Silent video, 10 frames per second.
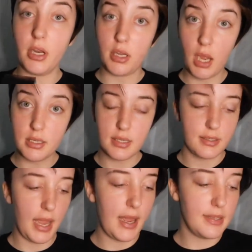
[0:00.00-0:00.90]
going to cut to
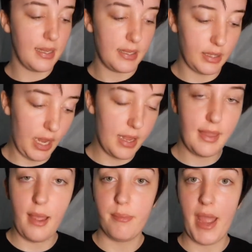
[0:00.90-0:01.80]
size and line
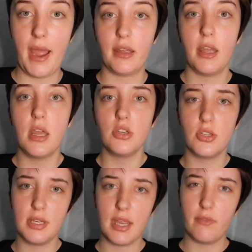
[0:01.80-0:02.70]
that back
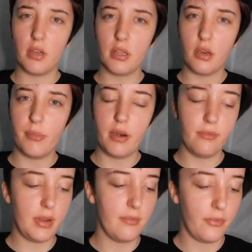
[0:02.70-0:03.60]
just to give it a little bit
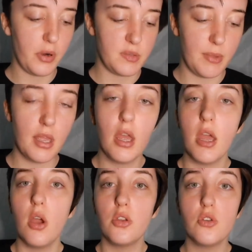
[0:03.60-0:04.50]
of reinforcement.
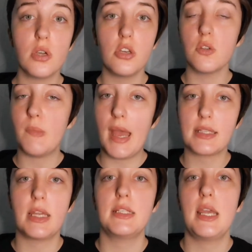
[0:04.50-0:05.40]
You can use
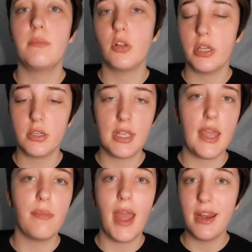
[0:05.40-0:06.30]
masking tape, clear
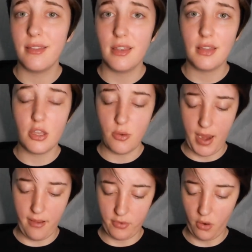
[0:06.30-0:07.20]
tape, anything that you
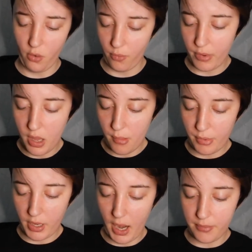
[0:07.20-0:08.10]
have at home,
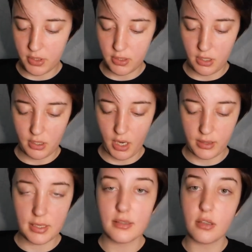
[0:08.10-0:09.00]
but I'm just going to
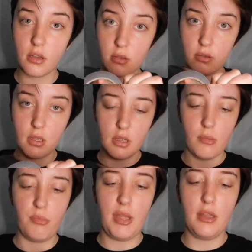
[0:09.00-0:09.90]
cut this little
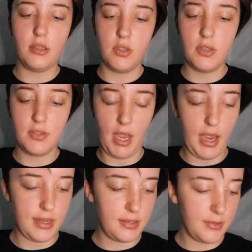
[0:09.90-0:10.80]
bit to
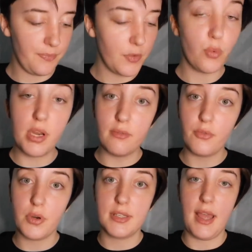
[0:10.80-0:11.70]
size,
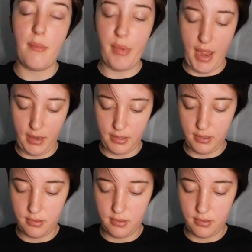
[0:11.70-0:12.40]
reinforce that back,